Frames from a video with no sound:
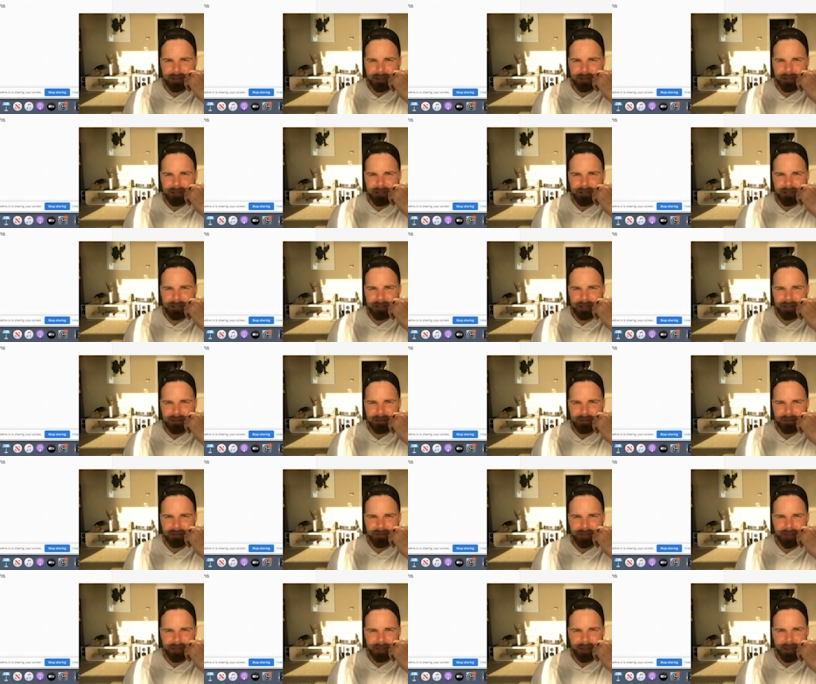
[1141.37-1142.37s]
stuff
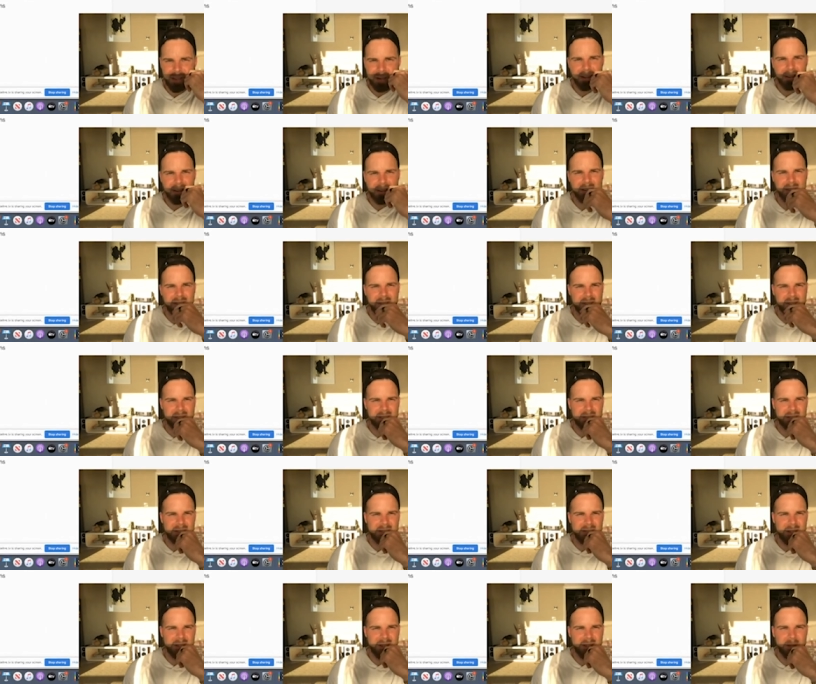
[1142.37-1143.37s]
there.
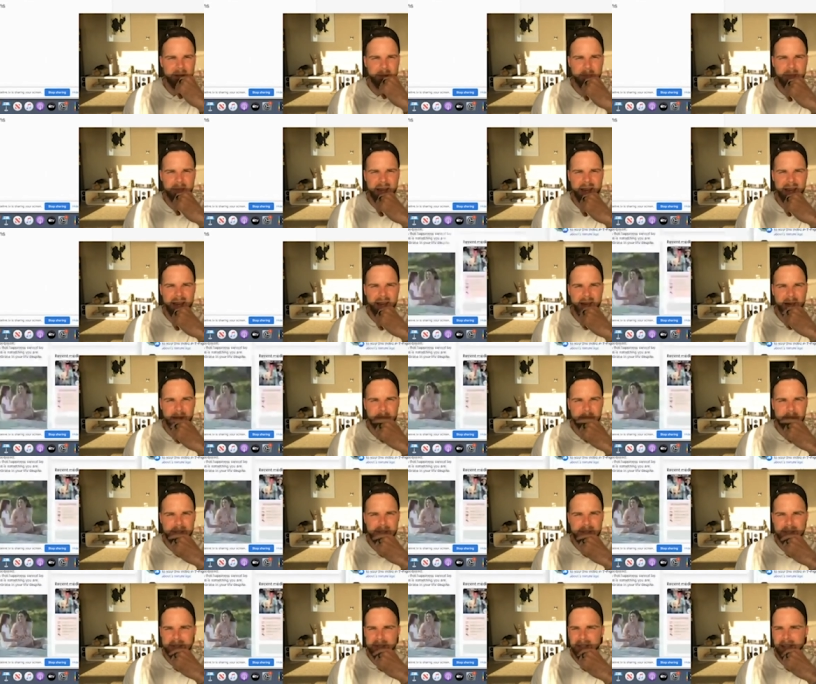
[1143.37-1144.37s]
So I hope that
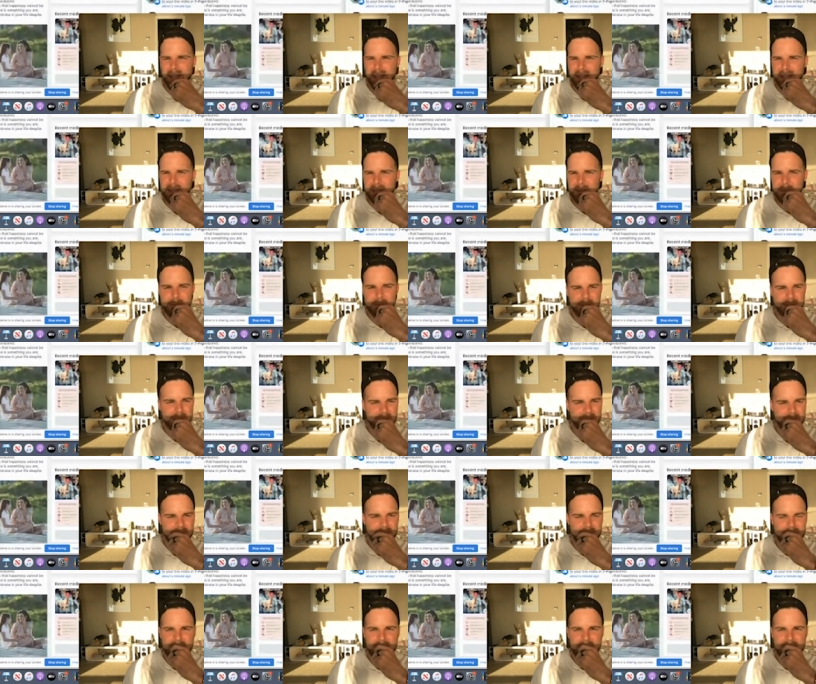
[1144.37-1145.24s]
helps, Casper,